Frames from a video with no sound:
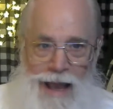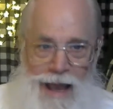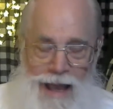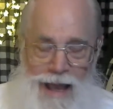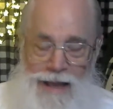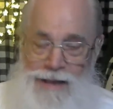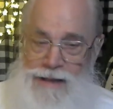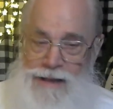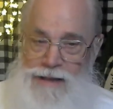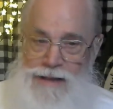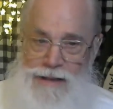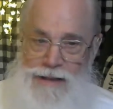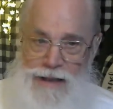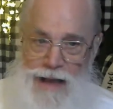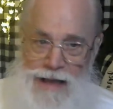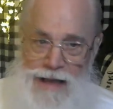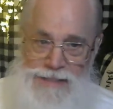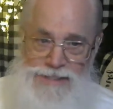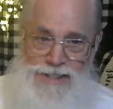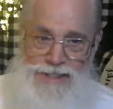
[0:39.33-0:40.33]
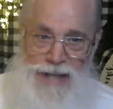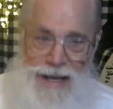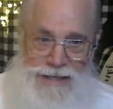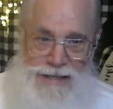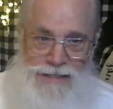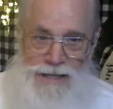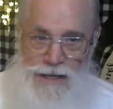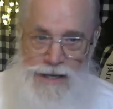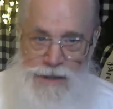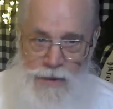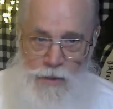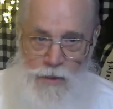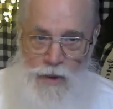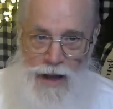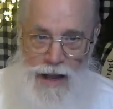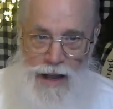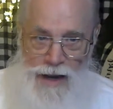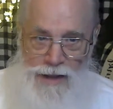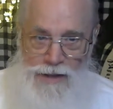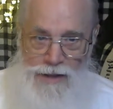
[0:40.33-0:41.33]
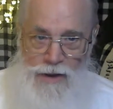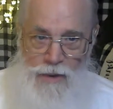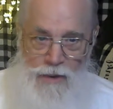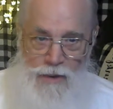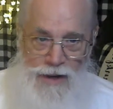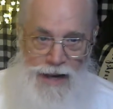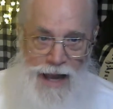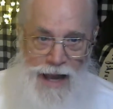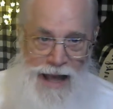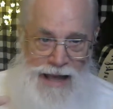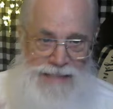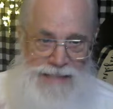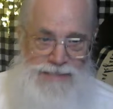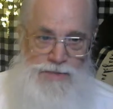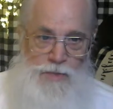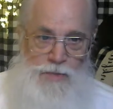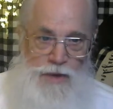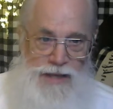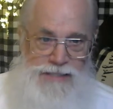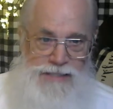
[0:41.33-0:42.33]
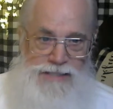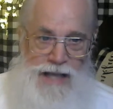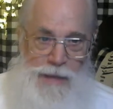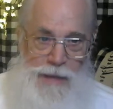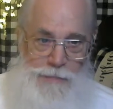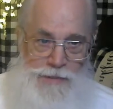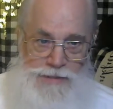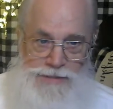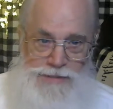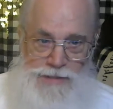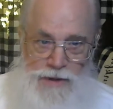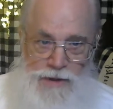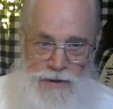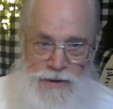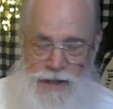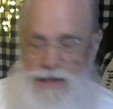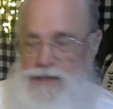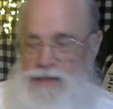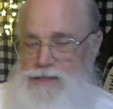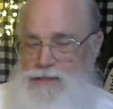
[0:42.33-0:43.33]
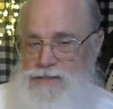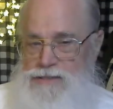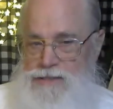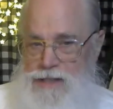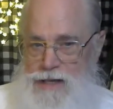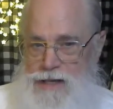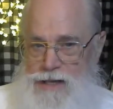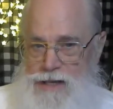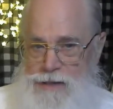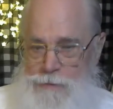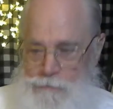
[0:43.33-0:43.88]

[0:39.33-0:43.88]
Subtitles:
And I checked a little while ago, and last week's episode is the